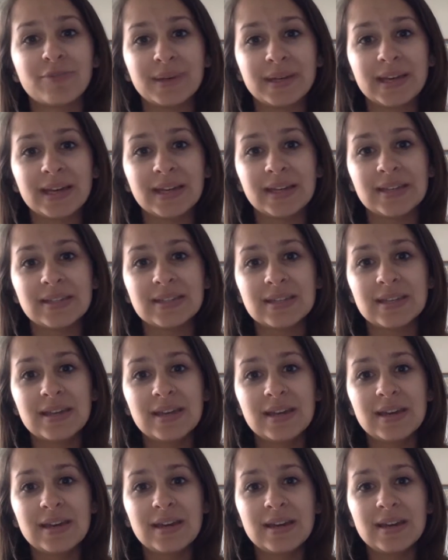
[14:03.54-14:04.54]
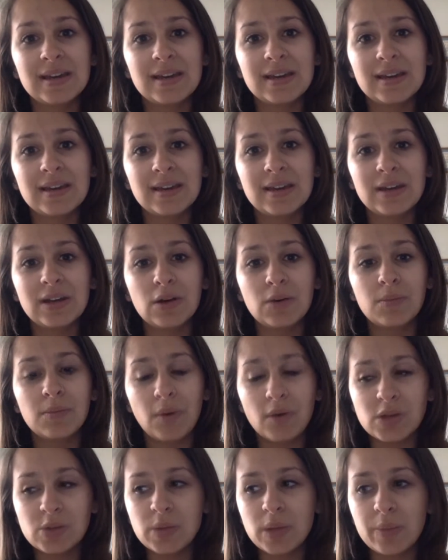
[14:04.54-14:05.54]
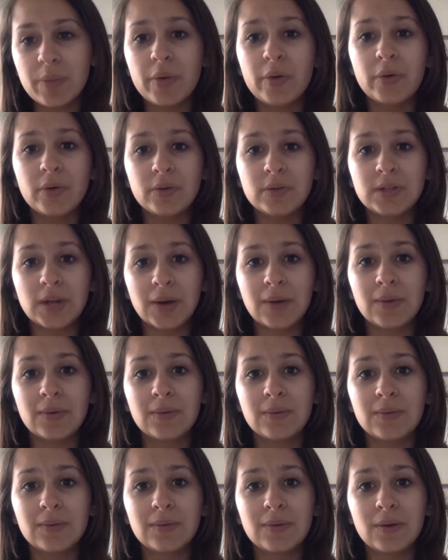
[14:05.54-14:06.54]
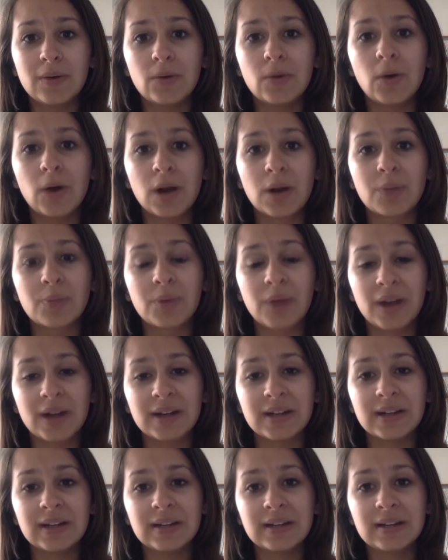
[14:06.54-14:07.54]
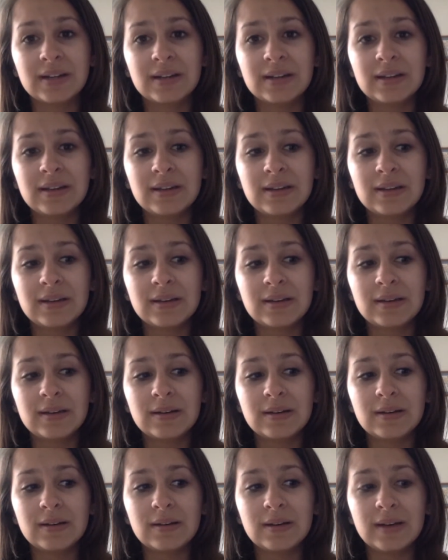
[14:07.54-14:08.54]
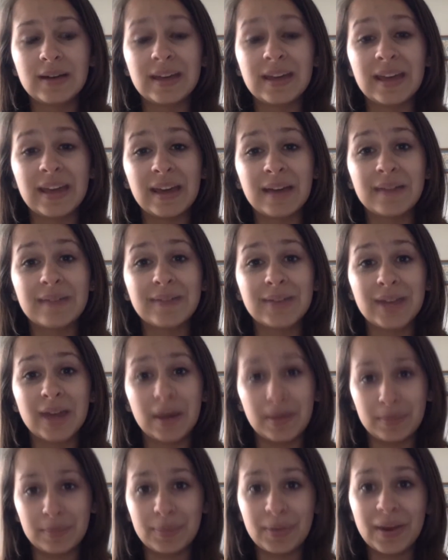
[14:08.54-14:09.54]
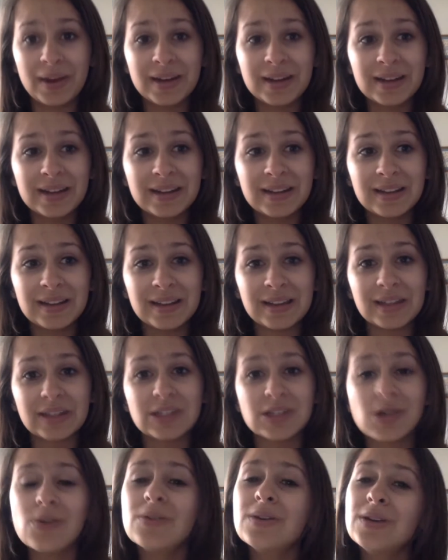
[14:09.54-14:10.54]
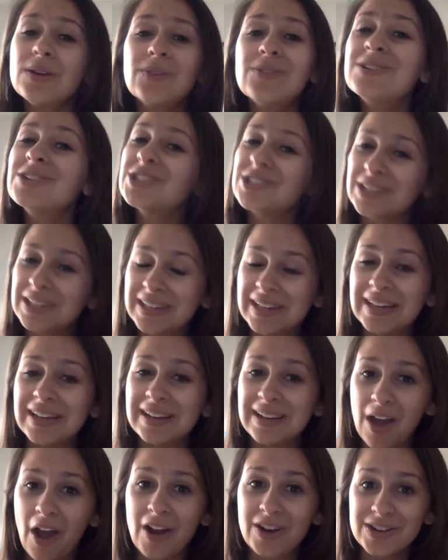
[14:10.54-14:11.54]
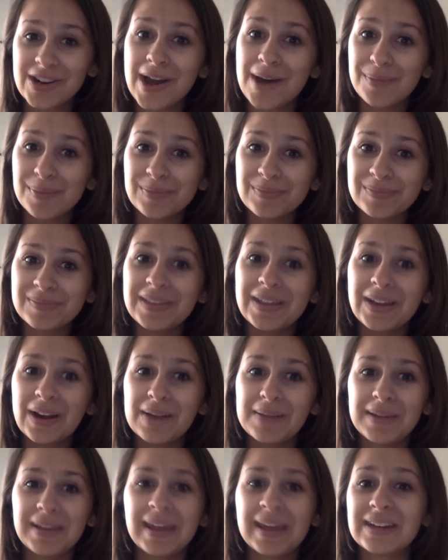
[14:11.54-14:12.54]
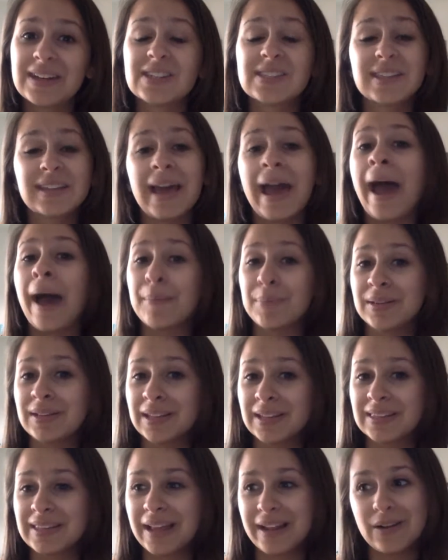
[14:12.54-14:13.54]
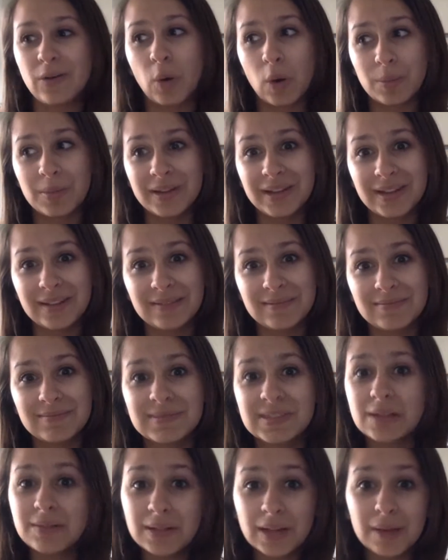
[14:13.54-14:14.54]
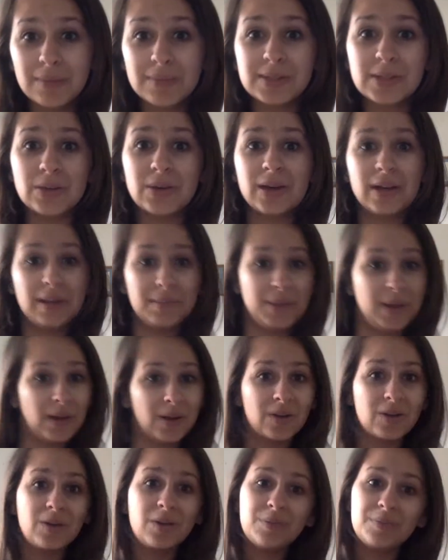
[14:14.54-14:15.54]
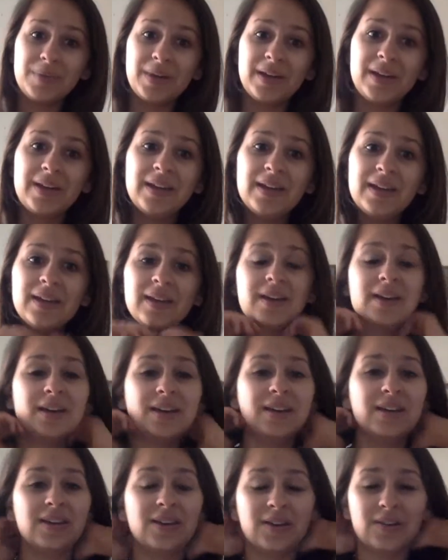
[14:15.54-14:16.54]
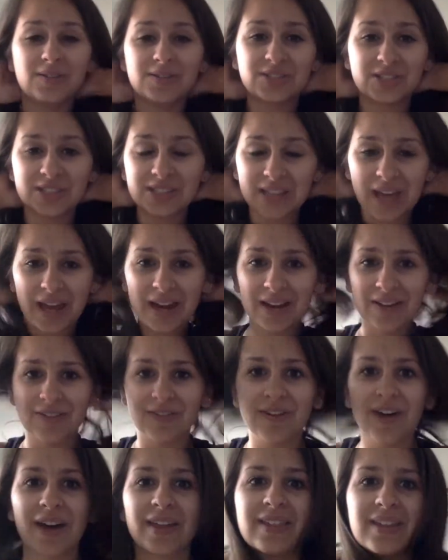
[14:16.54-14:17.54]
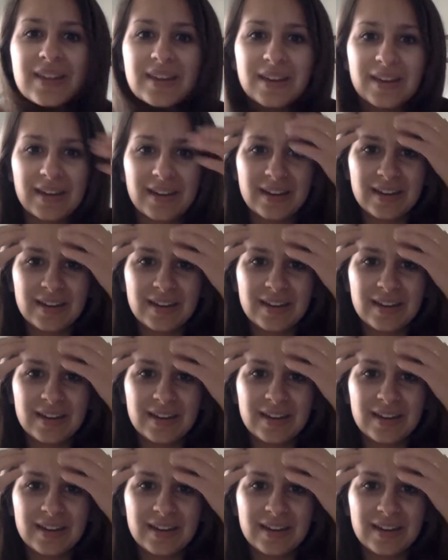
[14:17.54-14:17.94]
because most people who aren't pregnant and can't become pregnant, like, don't usually get knocked up. You know what I mean? Like, it doesn't happen like that normally. Sometimes you get a miracle, but it's just kind of, I think,